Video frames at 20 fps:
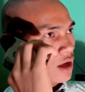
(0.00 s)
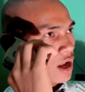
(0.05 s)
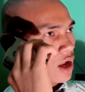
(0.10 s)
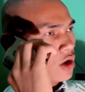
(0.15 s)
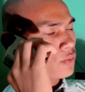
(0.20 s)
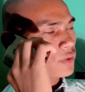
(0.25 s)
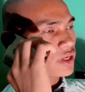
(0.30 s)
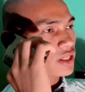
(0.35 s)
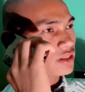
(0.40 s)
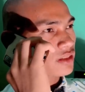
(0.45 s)

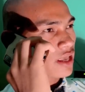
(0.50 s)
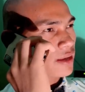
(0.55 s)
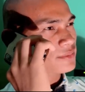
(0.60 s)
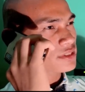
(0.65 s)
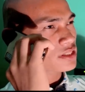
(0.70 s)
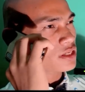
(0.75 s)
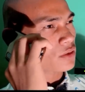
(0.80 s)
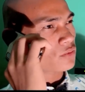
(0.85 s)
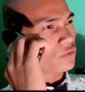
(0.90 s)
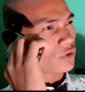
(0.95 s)
How many
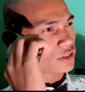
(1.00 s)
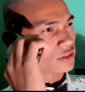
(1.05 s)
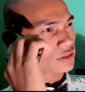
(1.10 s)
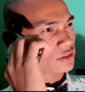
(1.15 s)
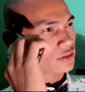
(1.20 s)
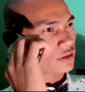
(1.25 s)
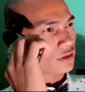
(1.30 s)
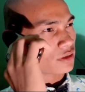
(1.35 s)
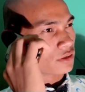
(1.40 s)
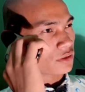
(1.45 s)
times that word
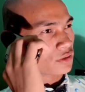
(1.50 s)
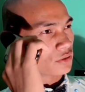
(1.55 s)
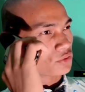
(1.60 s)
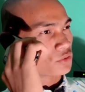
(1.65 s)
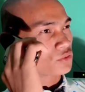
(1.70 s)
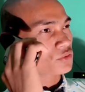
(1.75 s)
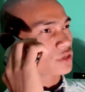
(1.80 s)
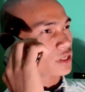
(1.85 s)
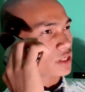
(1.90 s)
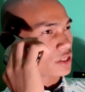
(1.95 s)

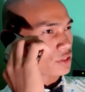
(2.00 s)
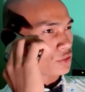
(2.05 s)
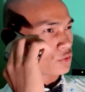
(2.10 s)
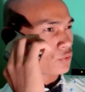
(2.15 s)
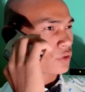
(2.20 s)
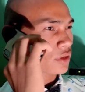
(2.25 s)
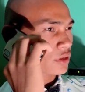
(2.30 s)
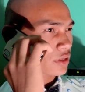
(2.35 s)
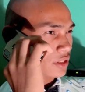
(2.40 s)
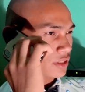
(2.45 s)
you said you
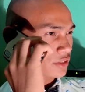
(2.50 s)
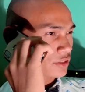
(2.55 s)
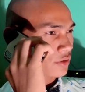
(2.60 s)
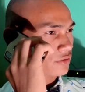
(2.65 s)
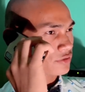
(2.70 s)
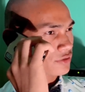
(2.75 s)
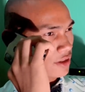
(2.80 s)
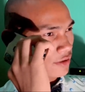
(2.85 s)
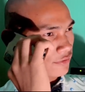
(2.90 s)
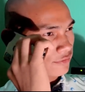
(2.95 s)
will kill
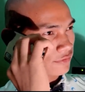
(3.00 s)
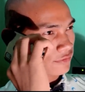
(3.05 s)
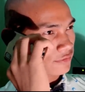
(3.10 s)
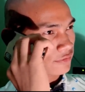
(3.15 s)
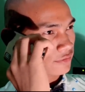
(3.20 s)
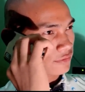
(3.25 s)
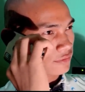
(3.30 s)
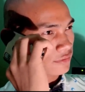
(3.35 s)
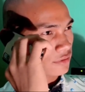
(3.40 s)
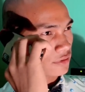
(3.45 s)
yourself?
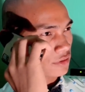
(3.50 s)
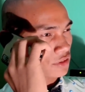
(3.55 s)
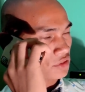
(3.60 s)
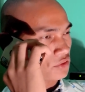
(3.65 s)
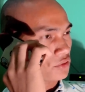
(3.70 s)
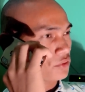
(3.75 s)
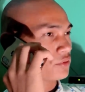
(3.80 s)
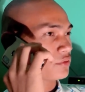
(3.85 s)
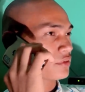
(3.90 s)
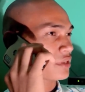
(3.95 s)

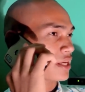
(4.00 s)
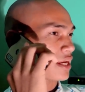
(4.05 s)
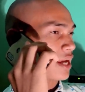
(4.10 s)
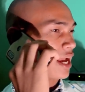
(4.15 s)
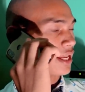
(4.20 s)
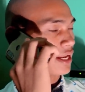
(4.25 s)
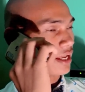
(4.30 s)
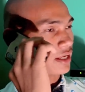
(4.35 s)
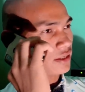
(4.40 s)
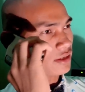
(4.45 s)
Do you think
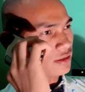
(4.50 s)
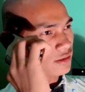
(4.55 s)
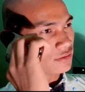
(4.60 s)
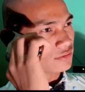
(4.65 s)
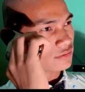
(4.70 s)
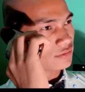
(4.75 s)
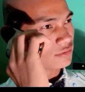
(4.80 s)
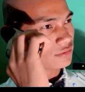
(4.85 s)
I like it?